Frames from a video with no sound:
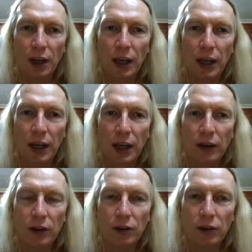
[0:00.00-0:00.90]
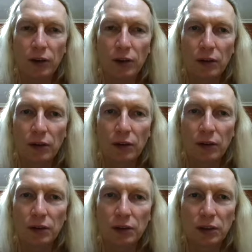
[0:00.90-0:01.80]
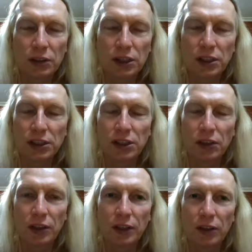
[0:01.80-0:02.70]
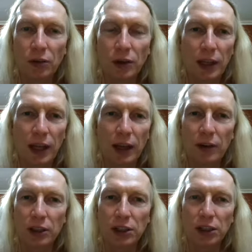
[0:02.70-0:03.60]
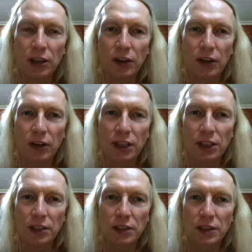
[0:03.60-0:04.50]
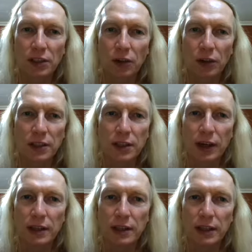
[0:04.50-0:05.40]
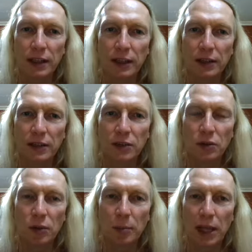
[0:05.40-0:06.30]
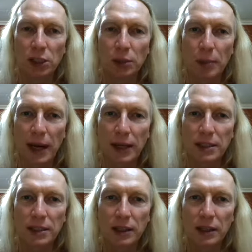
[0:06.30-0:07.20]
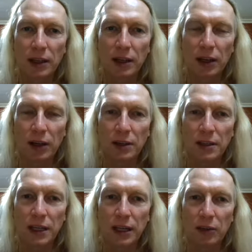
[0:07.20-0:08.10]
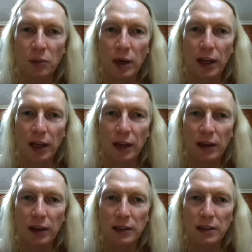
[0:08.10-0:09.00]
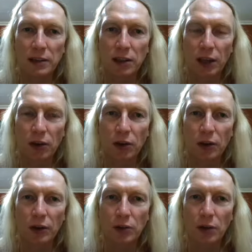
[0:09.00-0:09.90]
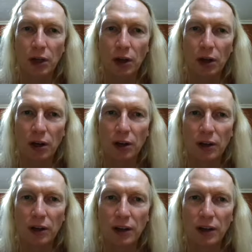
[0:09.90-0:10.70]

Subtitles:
And just during doing that chanting, I just got this idea to do the Mantra Max skit, where it's like you're going to a car